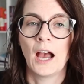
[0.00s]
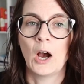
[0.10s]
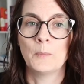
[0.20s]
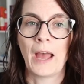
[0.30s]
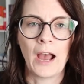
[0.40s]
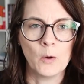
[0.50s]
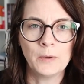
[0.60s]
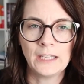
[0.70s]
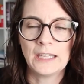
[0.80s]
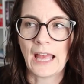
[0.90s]
how
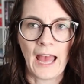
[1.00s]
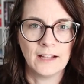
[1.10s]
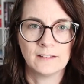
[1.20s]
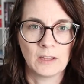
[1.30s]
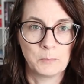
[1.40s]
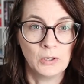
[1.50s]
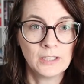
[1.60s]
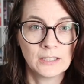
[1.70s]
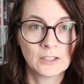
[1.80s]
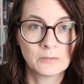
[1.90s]
many ads they put
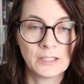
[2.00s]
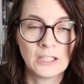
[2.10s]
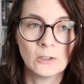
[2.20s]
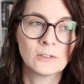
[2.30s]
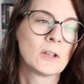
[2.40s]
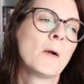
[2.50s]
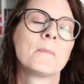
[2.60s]
in their videos.